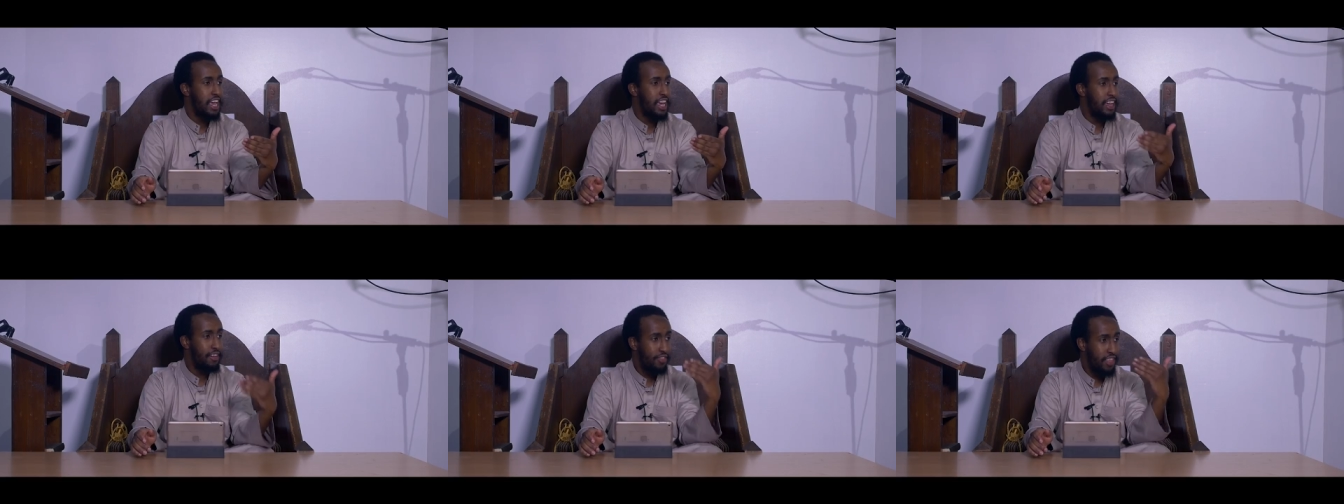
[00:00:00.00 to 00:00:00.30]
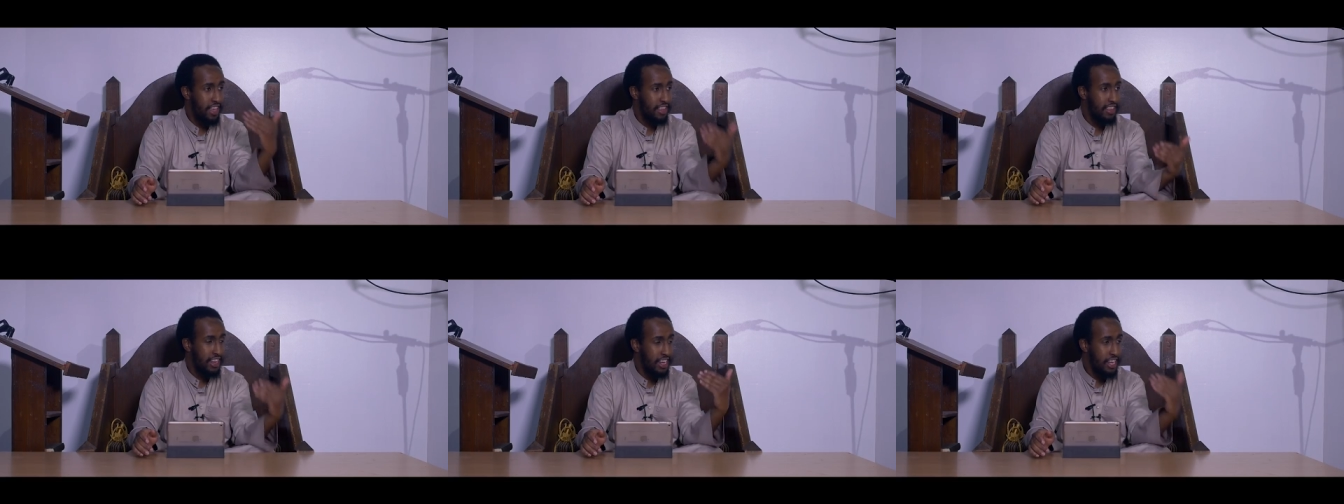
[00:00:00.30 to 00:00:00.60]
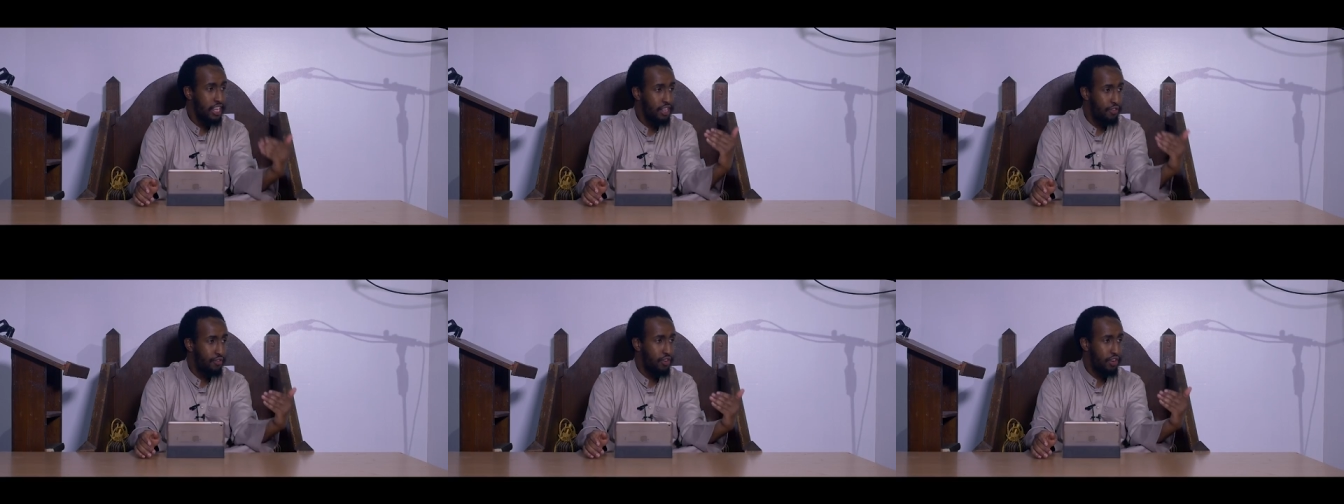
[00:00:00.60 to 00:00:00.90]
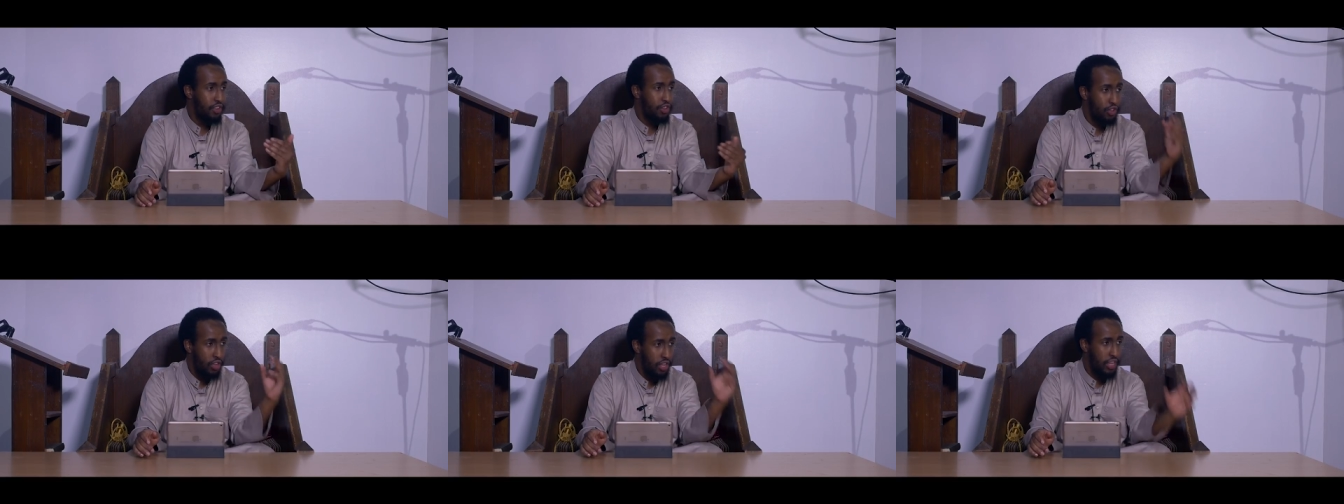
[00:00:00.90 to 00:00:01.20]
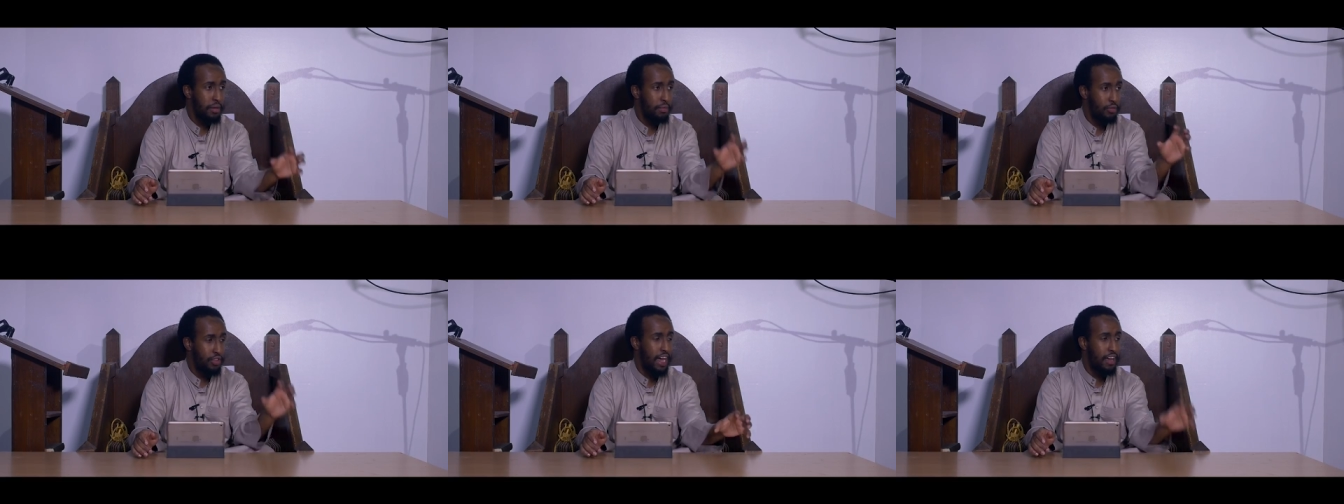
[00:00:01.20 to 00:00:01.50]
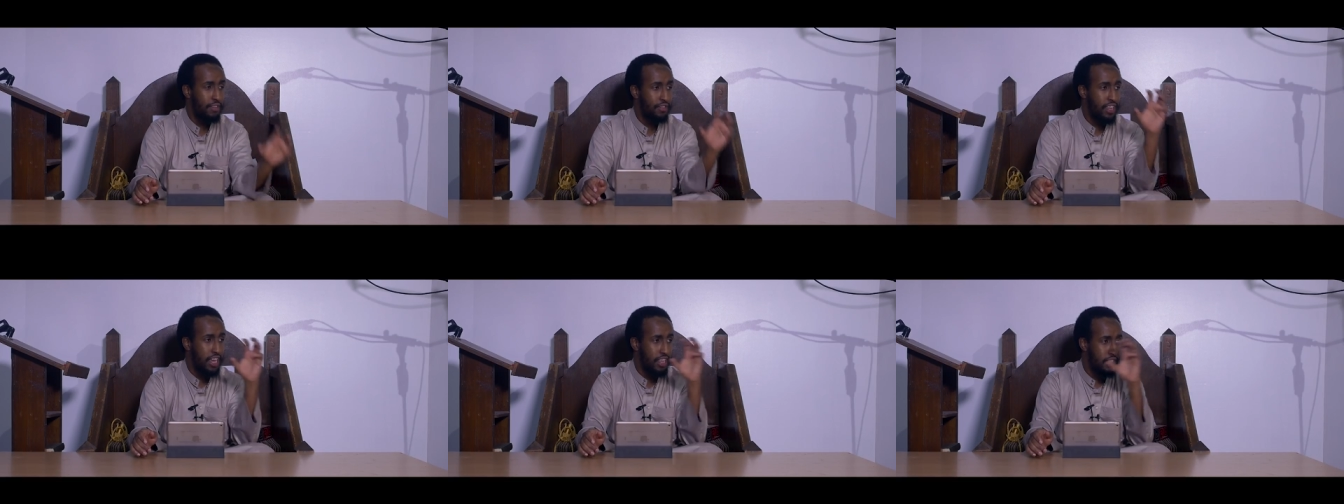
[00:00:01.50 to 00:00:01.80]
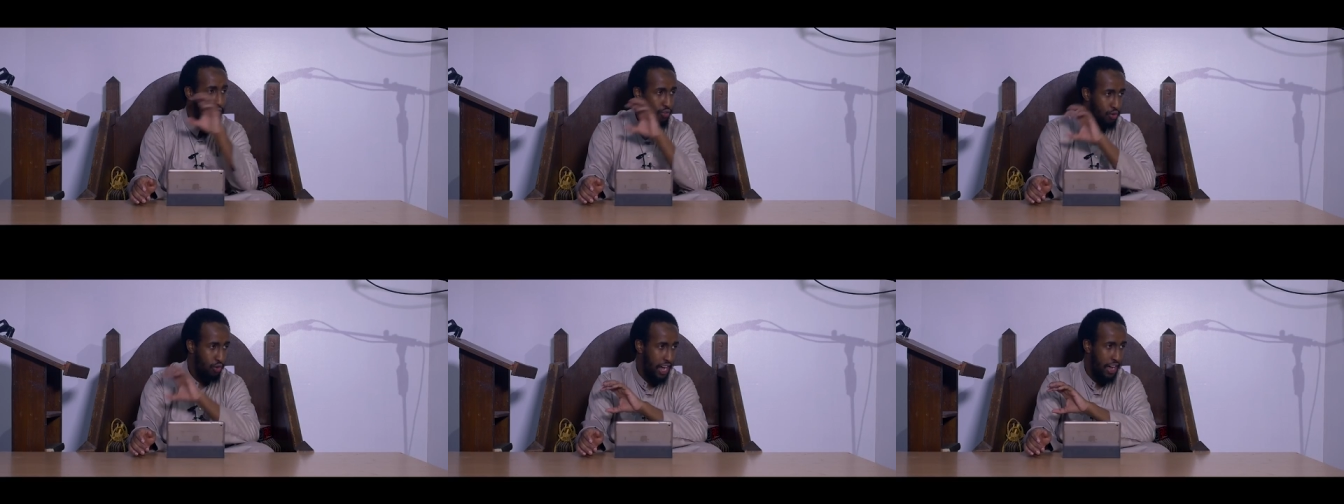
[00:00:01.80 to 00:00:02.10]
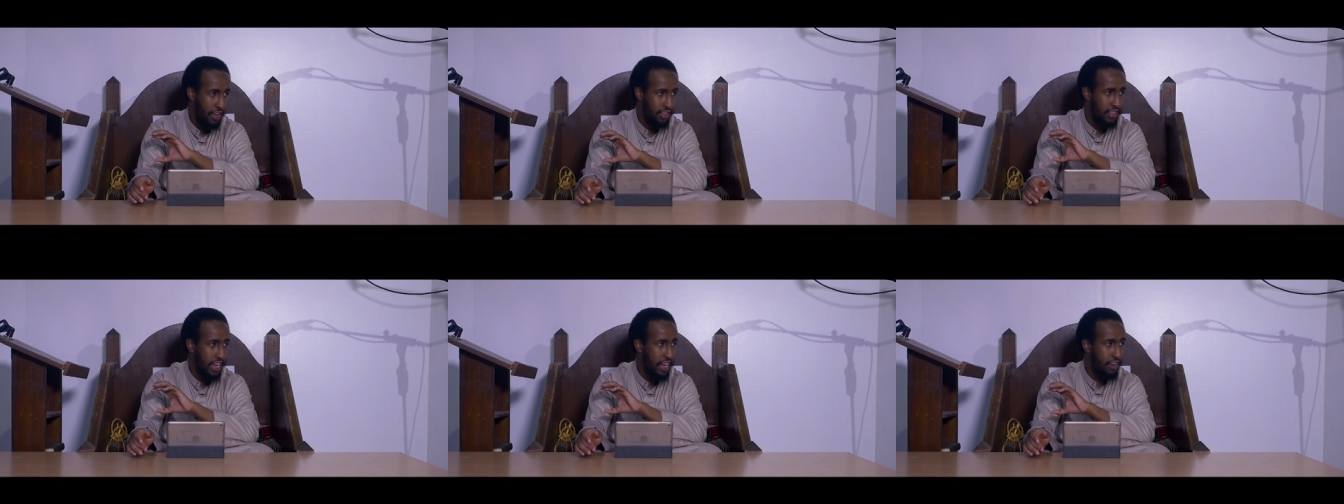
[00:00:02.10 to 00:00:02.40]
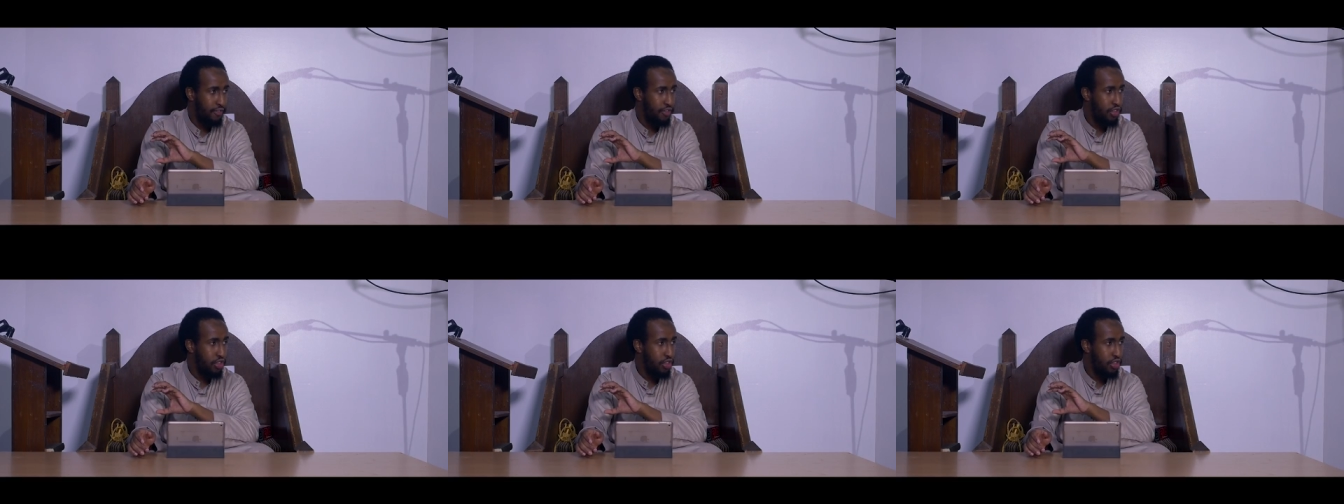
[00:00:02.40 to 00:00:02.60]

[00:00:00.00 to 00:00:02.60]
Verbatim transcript: If there's a need for him to have to get the food outside